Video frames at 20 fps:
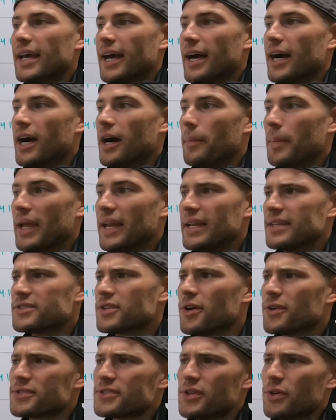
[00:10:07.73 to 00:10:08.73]
And it's
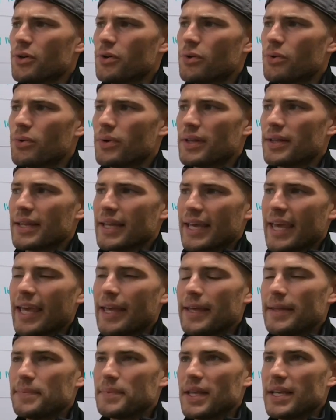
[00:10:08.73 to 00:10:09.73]
also like,
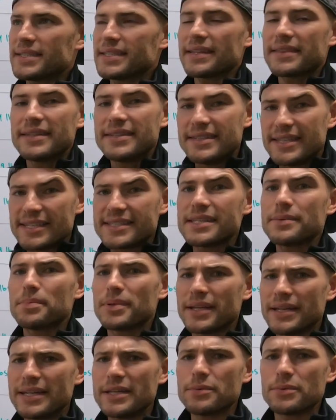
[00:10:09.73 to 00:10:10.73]
it's like the
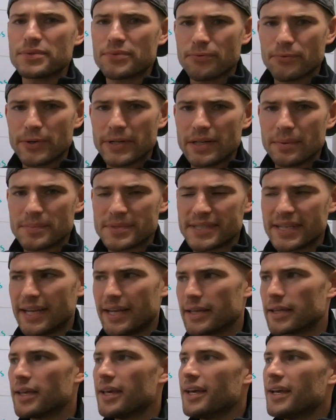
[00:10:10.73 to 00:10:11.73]
discipline equals freedom
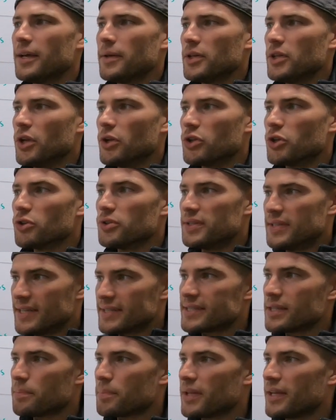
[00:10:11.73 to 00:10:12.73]
saying, you know, you're
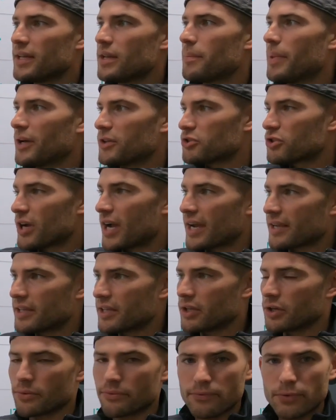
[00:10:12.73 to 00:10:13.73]
disciplined about
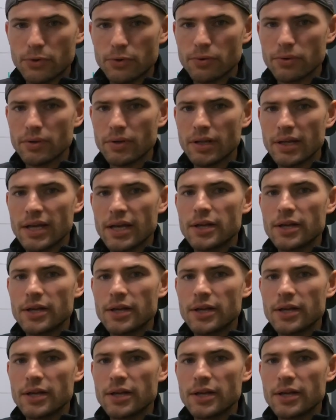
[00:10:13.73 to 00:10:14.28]
tracking your food.